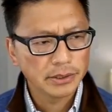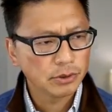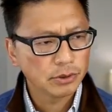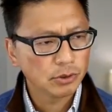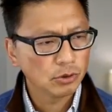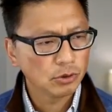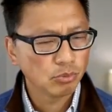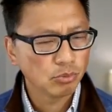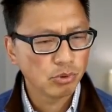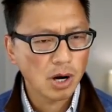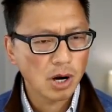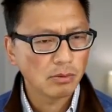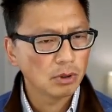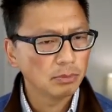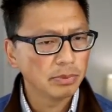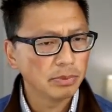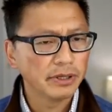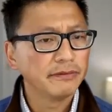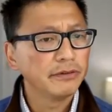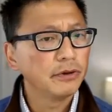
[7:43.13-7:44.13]
so
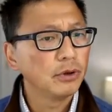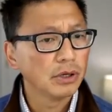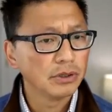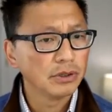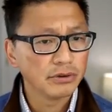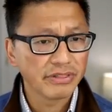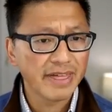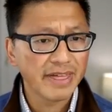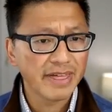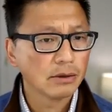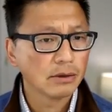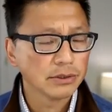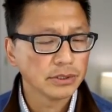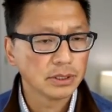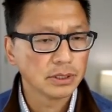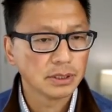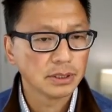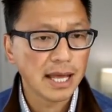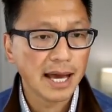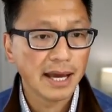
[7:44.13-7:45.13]
probably a few
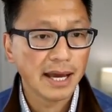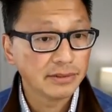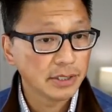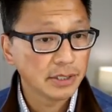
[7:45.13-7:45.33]
100,000 lives,